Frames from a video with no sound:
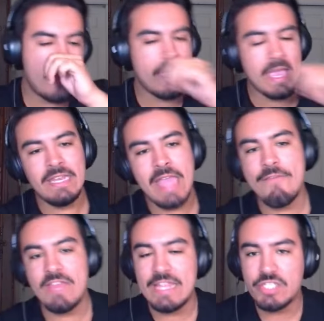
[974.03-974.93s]
main
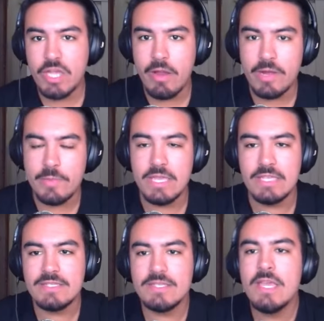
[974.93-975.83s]
evidentiary
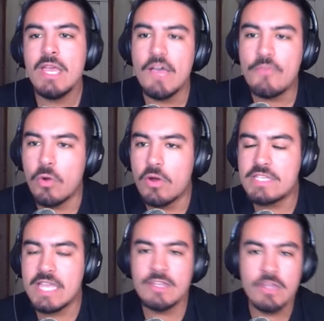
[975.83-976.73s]
piece. Of
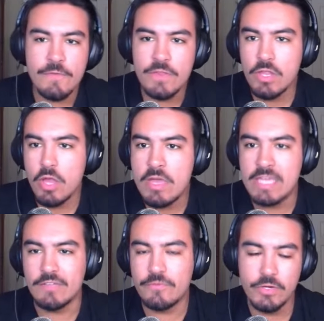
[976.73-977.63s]
course, I can go for the
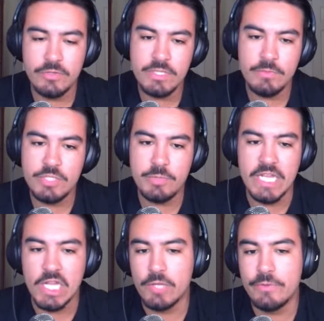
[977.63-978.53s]
low-hanging fruit, which would
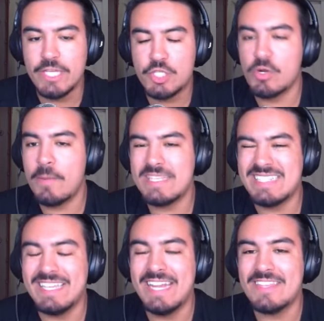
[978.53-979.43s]
include that Trump
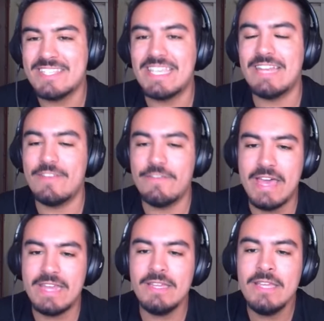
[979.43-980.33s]
is leading the state of
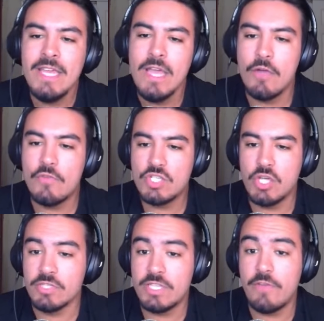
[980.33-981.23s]
Nevada over
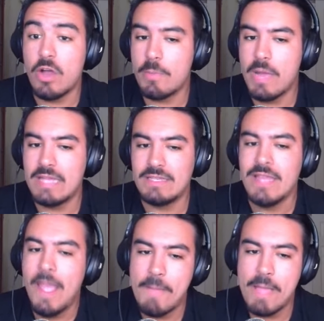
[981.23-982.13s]
Joseph R. Biden
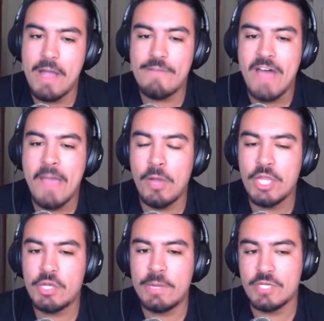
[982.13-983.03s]
by about
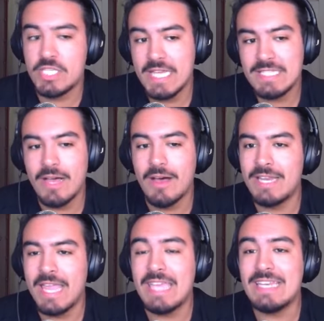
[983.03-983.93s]
5.3%
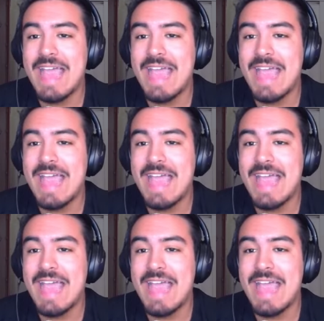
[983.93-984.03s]
on a